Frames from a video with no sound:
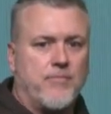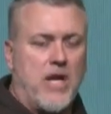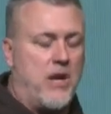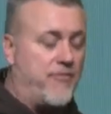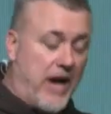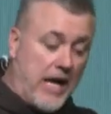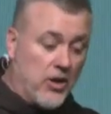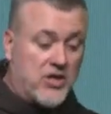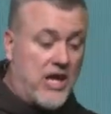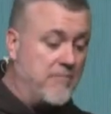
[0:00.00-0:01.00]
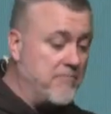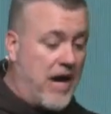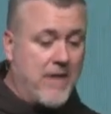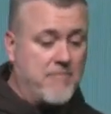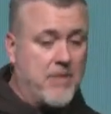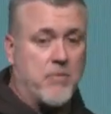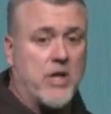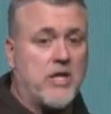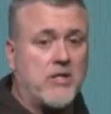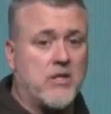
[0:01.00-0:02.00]
that if I look at my
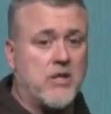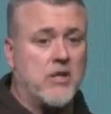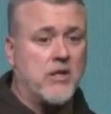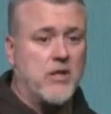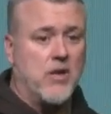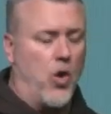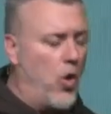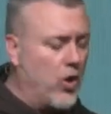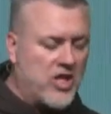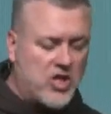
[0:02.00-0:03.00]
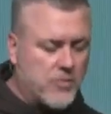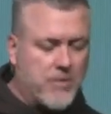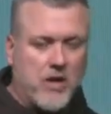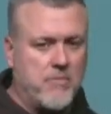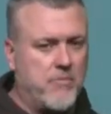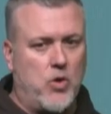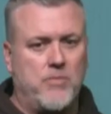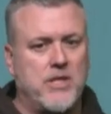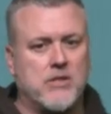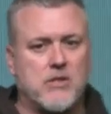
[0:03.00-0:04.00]
memories, Holy Spirit
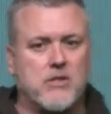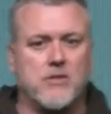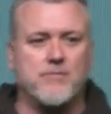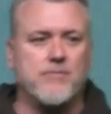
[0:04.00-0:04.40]
moments,